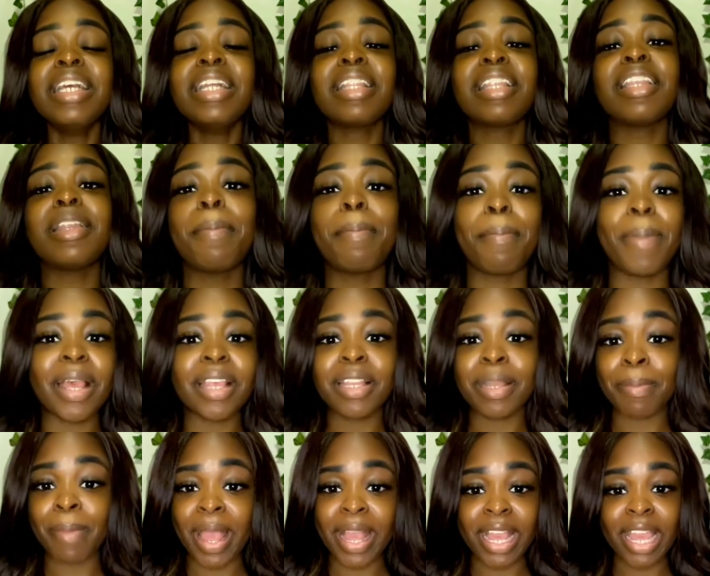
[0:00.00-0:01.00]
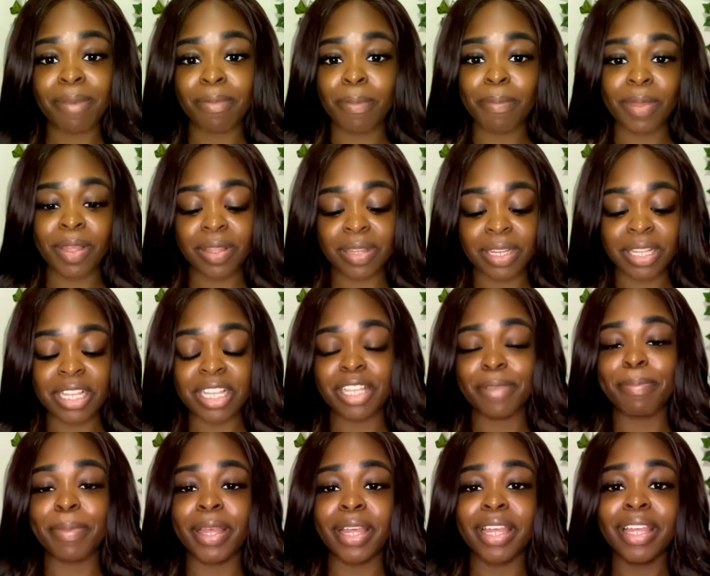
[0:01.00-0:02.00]
to the best of my capabilities,
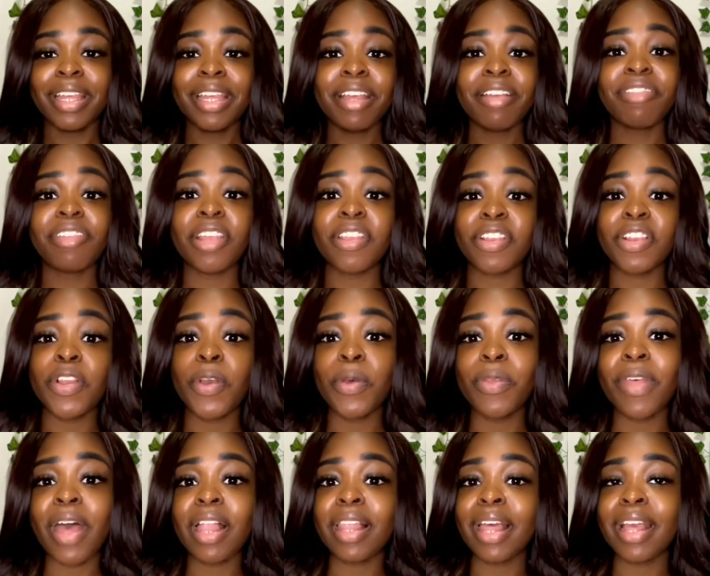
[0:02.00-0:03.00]
but just know that,